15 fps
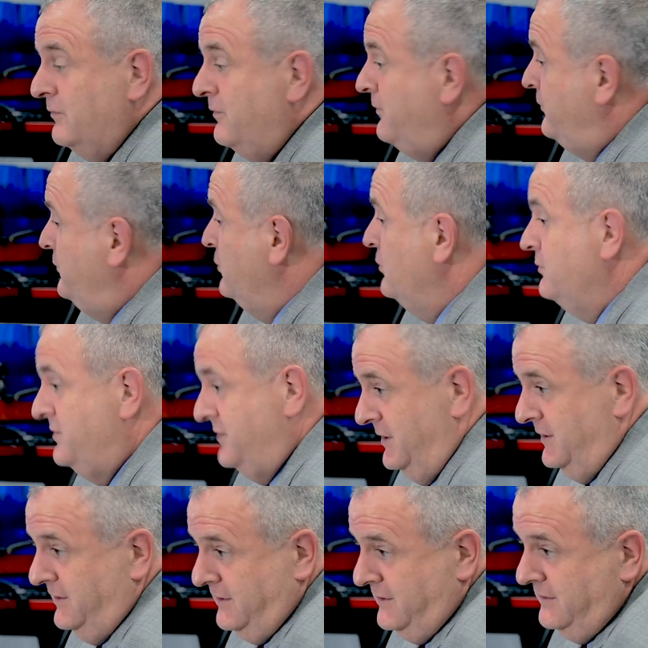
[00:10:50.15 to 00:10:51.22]
fume
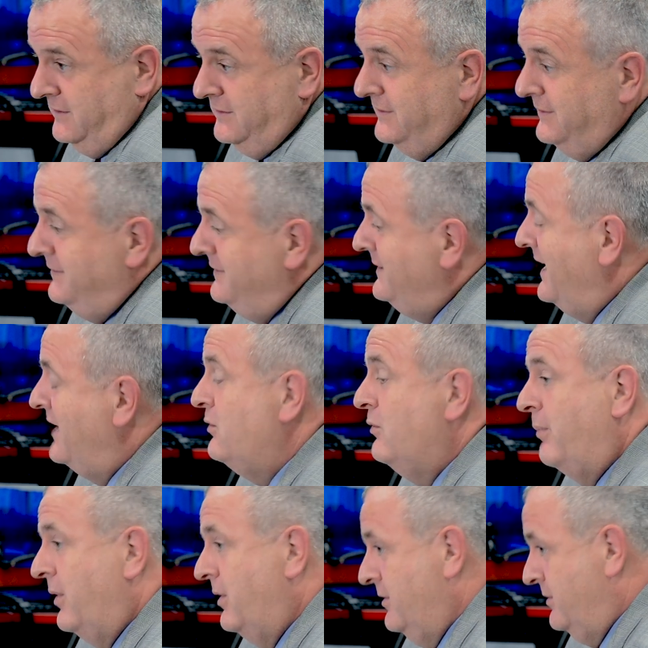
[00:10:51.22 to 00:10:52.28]
silica,
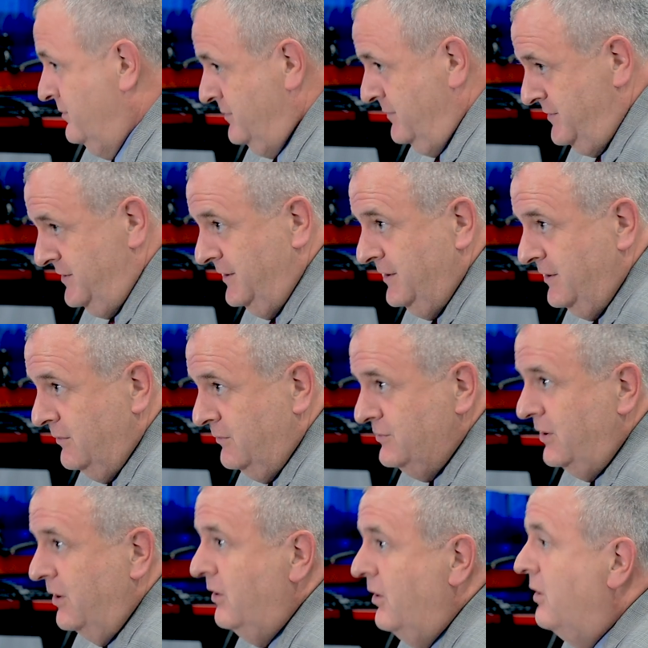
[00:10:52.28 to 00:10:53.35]
nanoparticles of silicones
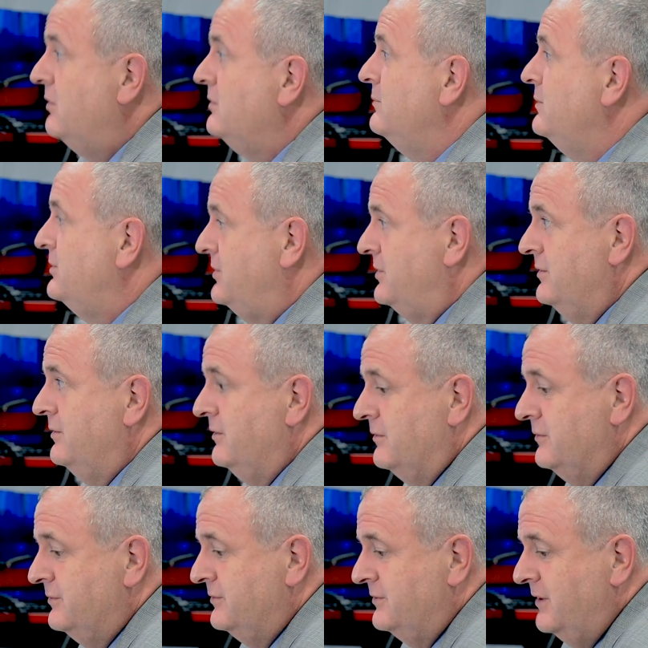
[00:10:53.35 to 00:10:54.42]
are all
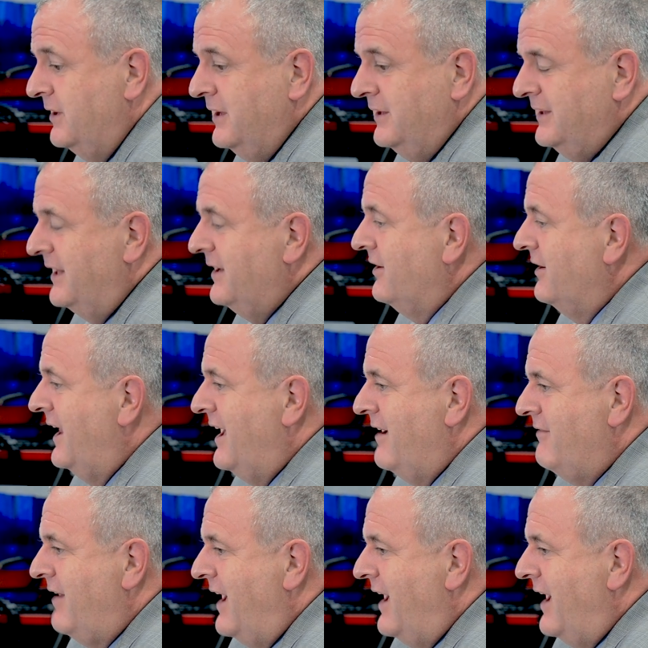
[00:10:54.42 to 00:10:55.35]
materials that are going to have